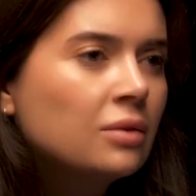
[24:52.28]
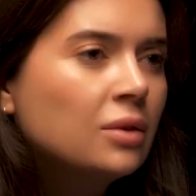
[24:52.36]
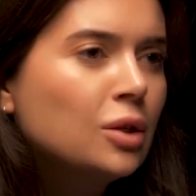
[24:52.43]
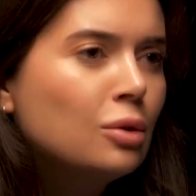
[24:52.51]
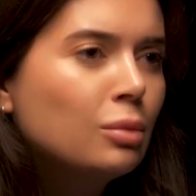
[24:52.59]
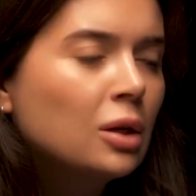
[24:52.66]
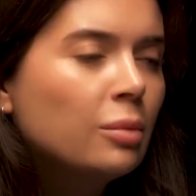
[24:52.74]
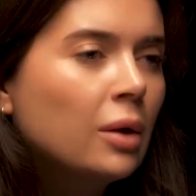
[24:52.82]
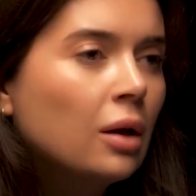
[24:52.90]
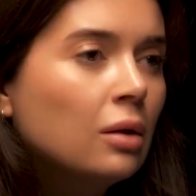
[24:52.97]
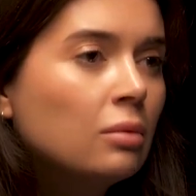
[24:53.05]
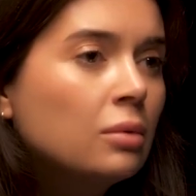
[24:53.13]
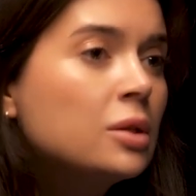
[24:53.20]
of humor
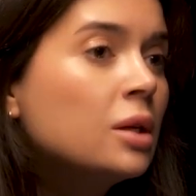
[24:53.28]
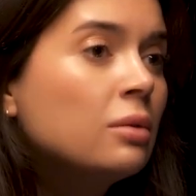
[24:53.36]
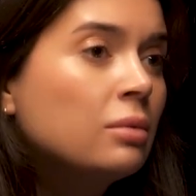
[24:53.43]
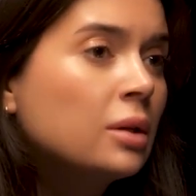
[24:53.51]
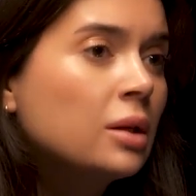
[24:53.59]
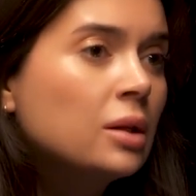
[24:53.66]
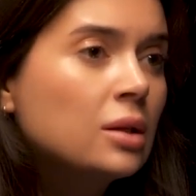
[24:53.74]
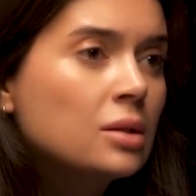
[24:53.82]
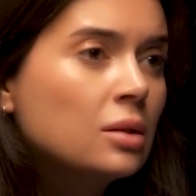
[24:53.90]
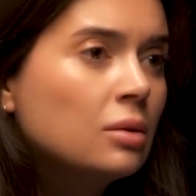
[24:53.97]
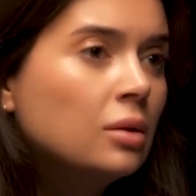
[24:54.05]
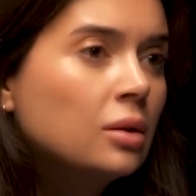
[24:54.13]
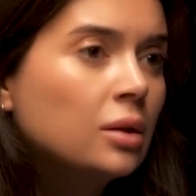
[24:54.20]
about it, which I really think is
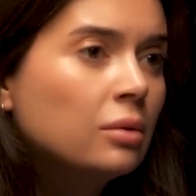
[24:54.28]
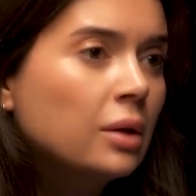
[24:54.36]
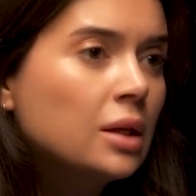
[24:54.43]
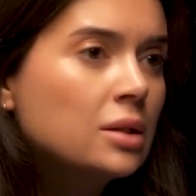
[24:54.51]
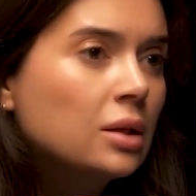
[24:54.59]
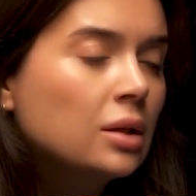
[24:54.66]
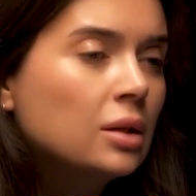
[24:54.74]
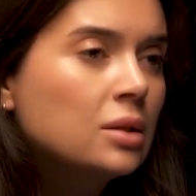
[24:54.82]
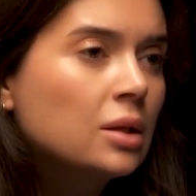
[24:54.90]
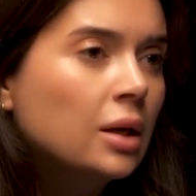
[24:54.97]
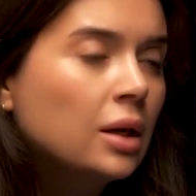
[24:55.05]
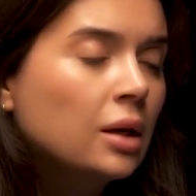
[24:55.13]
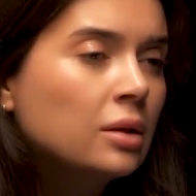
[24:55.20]
the only way to
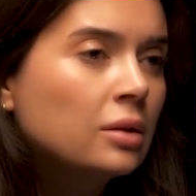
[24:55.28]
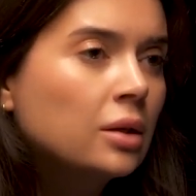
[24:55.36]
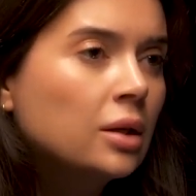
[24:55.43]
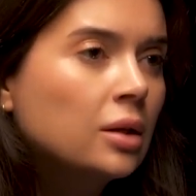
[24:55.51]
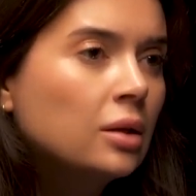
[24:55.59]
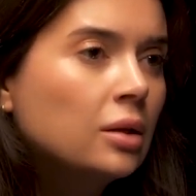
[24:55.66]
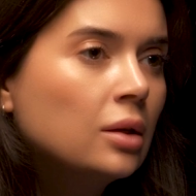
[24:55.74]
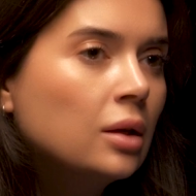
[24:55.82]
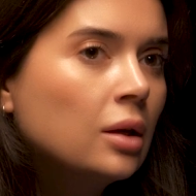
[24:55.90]
handle it.